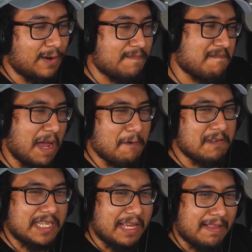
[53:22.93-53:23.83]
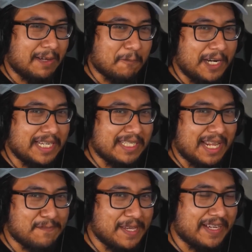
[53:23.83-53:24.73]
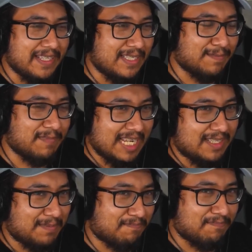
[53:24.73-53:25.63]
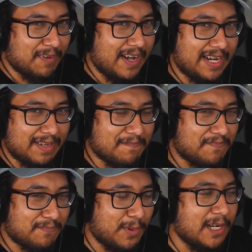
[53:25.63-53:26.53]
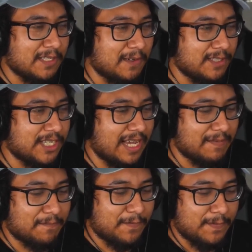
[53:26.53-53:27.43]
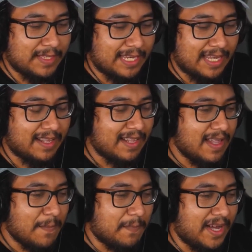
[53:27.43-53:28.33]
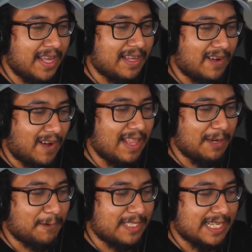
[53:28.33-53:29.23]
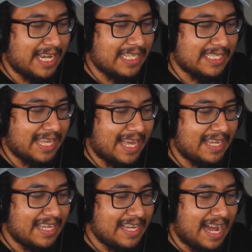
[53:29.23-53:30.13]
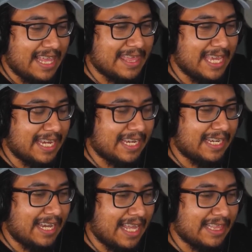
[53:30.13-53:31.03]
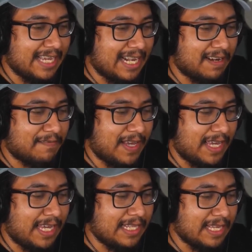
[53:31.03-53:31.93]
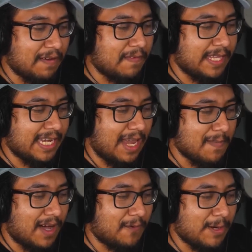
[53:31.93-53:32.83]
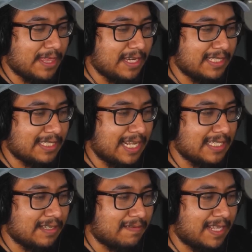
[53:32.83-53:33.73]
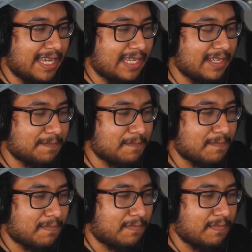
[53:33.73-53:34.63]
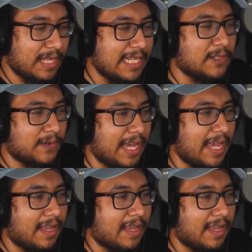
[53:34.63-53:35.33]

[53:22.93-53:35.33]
I won't say like what he said because that's very that's personal, personal yeah. That's private. Yeah. But all I will say is that I think at the end of it, he definitely came out with a sense of like, it's okay